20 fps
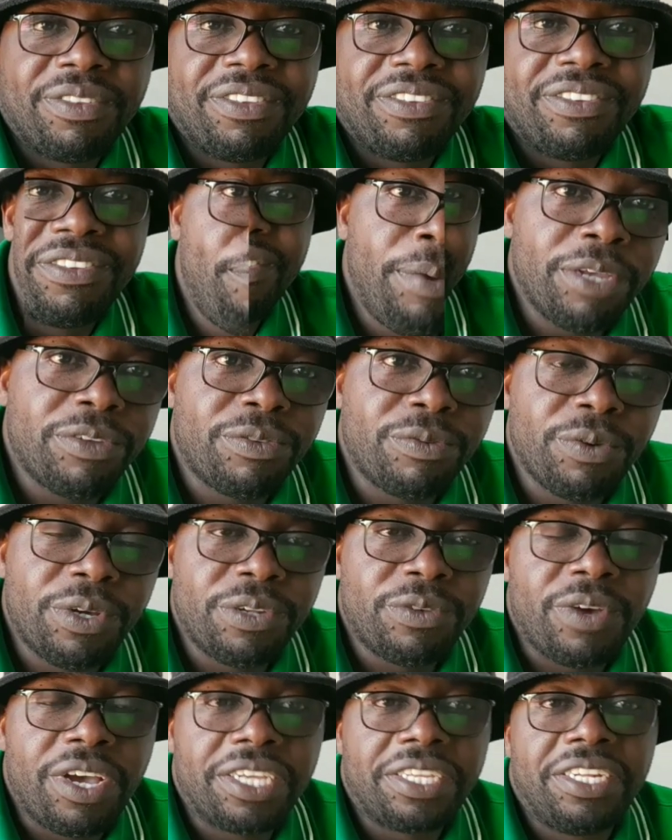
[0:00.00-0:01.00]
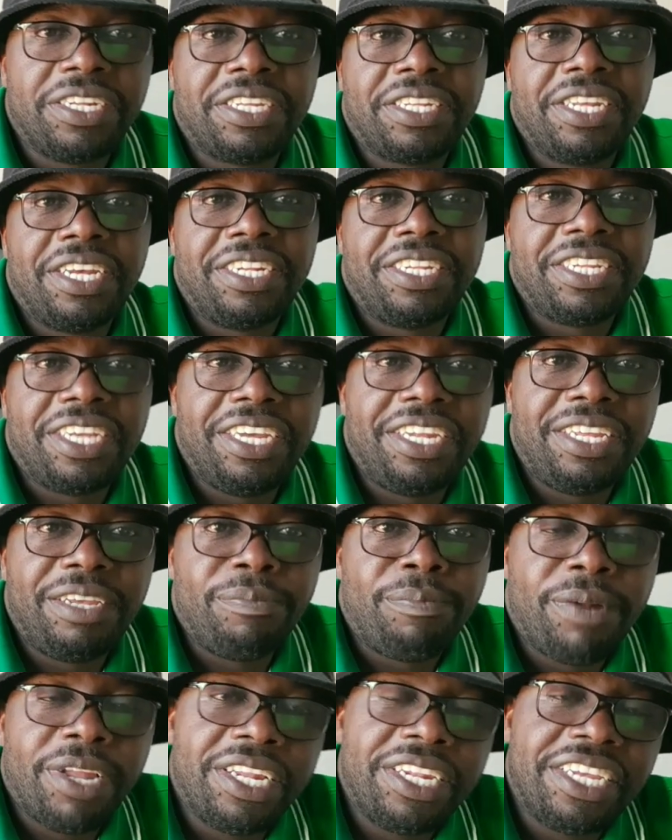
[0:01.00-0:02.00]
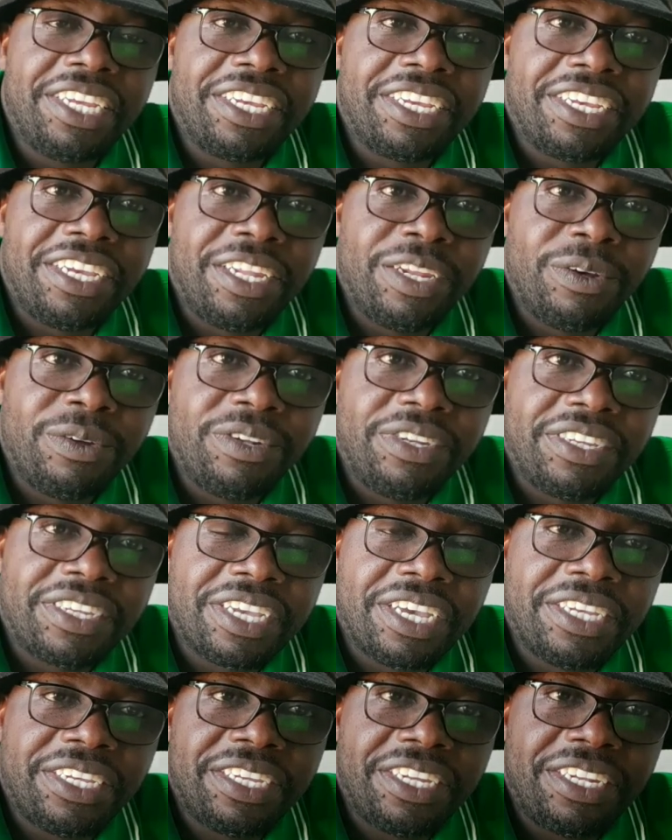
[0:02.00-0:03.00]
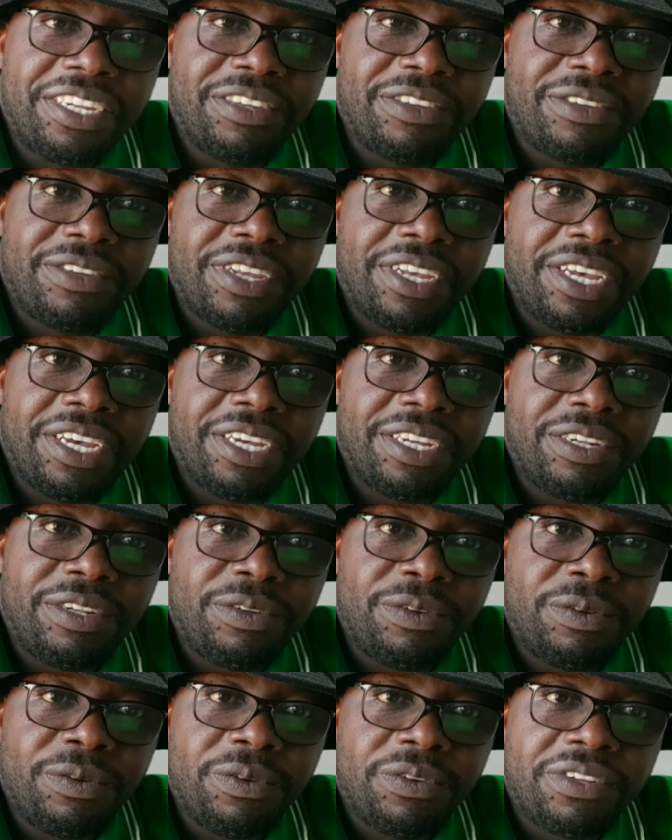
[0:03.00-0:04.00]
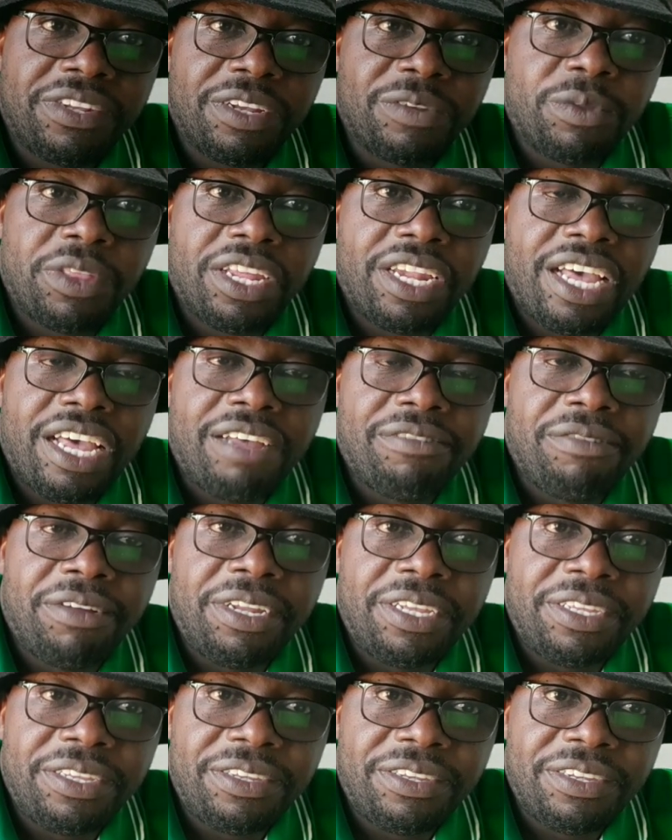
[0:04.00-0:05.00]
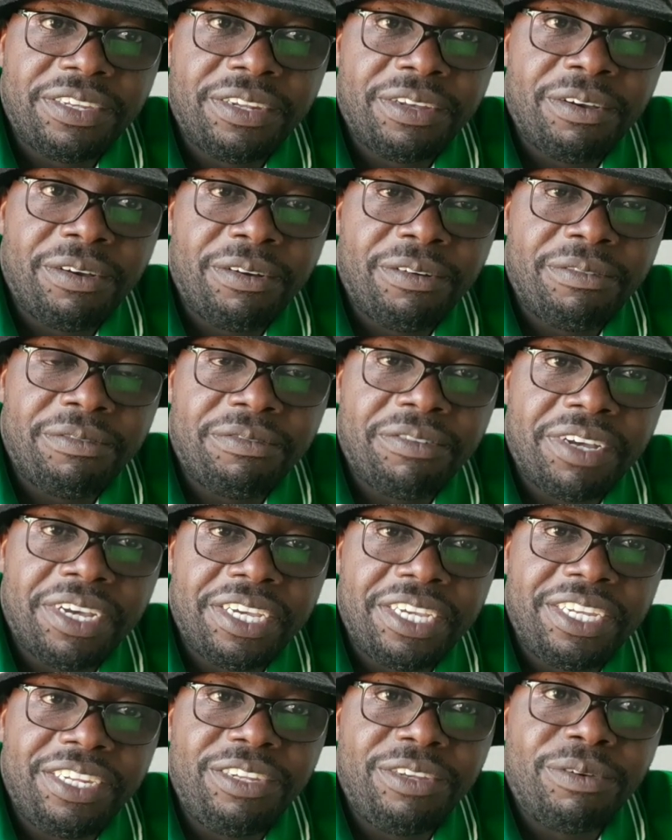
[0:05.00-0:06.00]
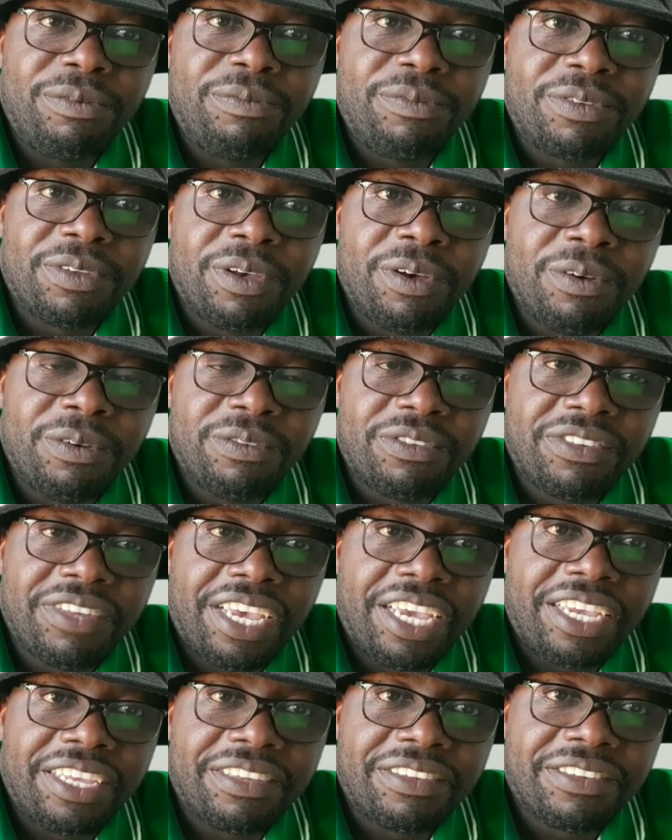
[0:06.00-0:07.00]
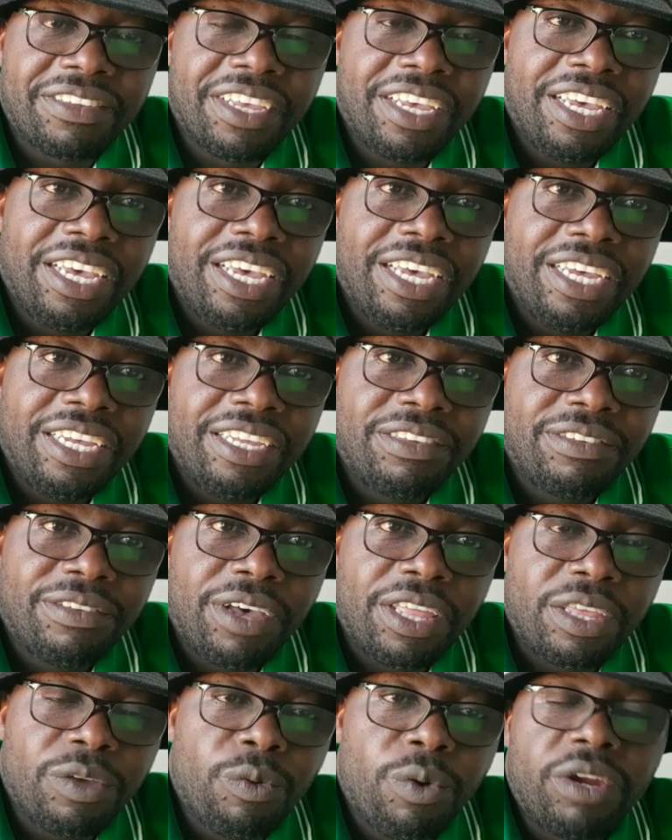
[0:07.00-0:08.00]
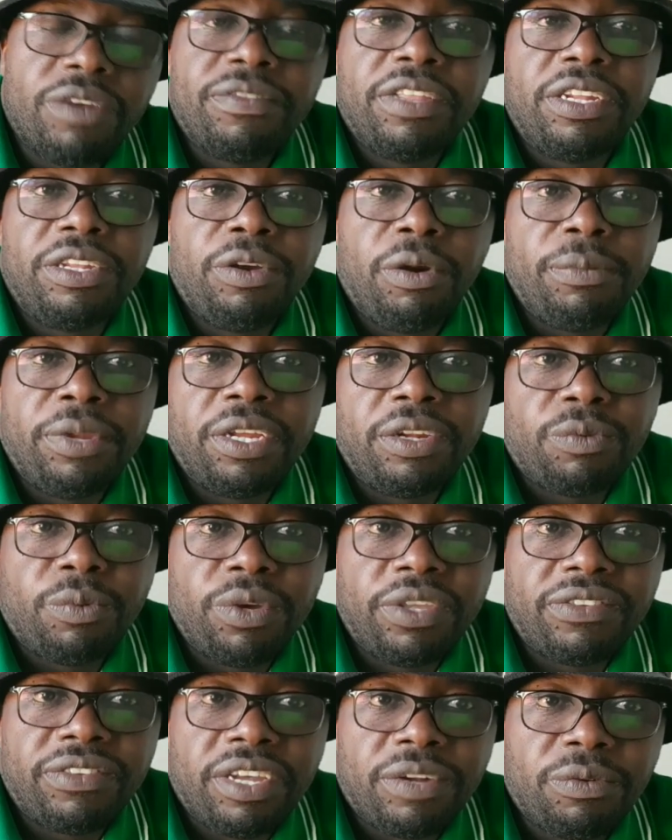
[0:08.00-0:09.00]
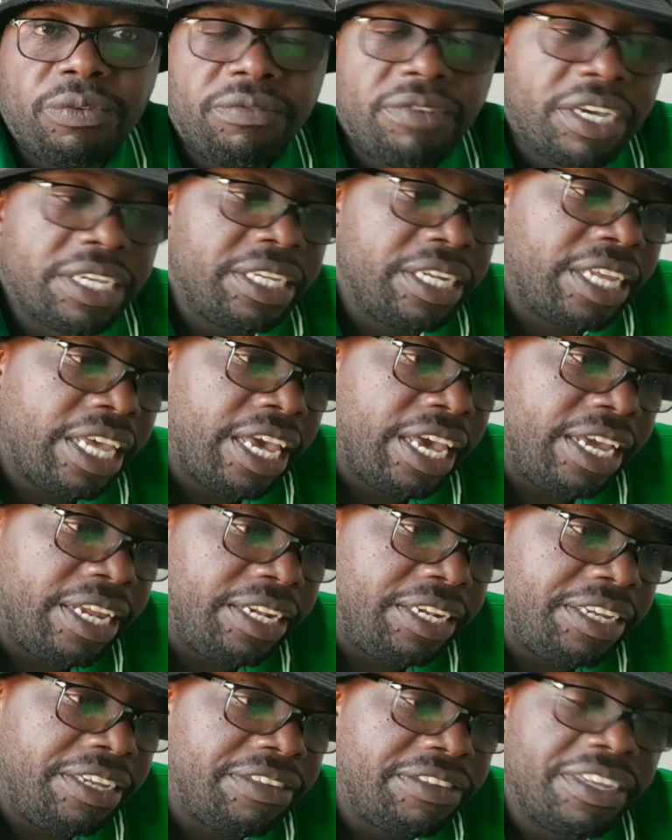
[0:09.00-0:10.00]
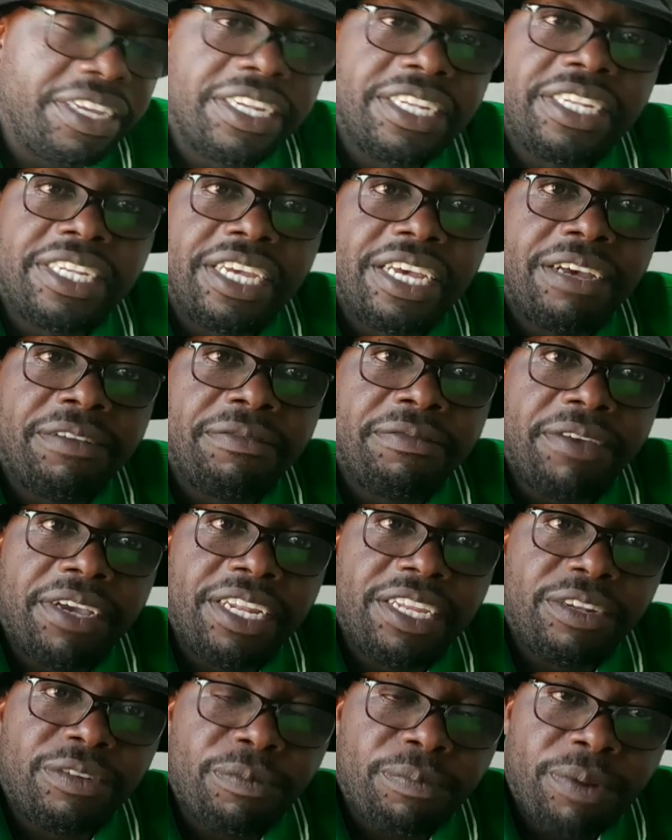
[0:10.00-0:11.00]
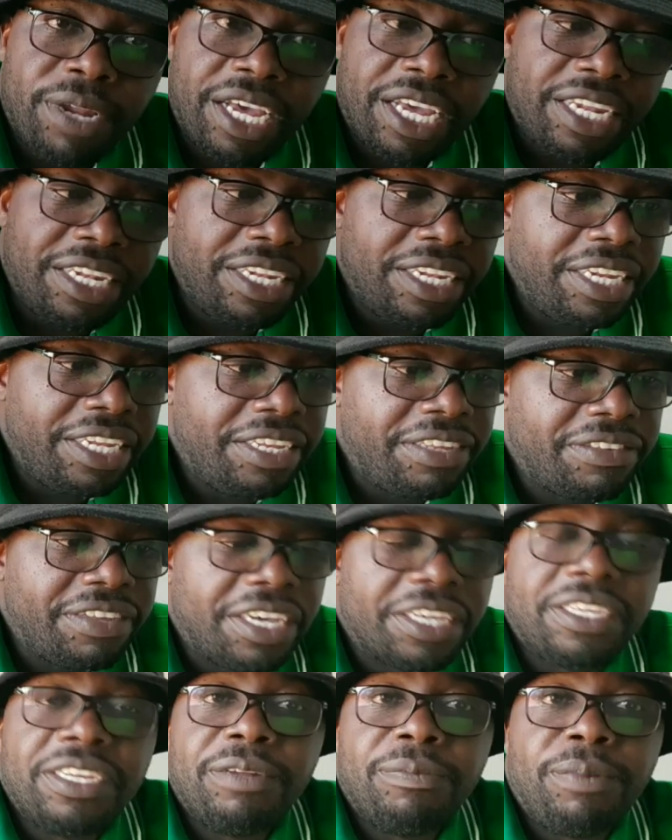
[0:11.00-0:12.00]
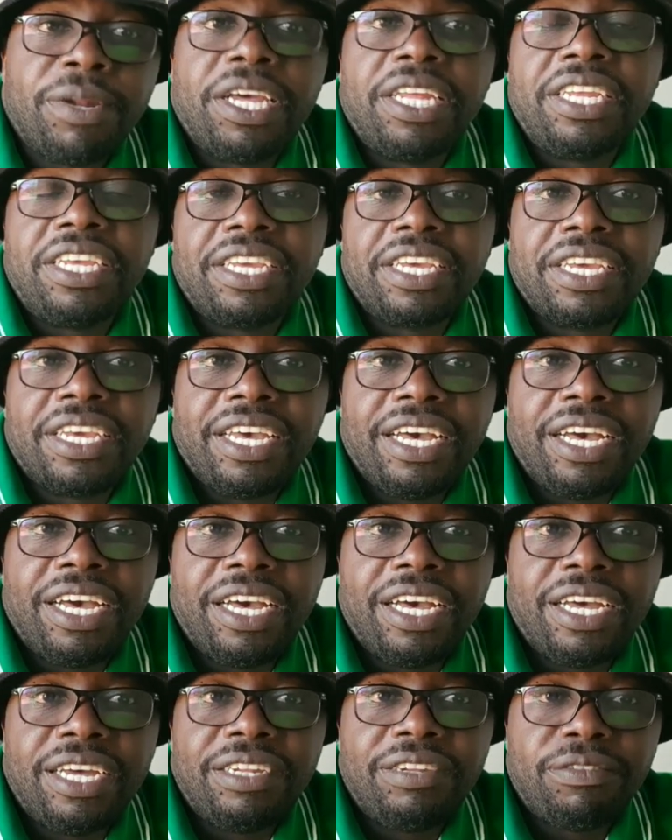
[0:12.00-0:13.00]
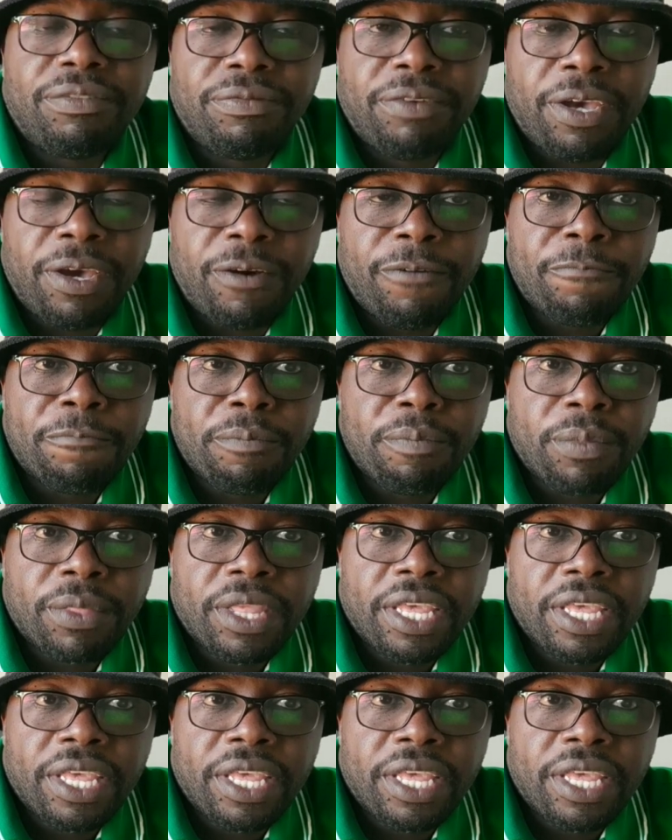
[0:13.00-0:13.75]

The best way to actually start any planning, discussion is to start with an avalanche, of idioms or sayings. So I think one of the dominant ones that we've actually heard is that failing to plan is actually planning to fail.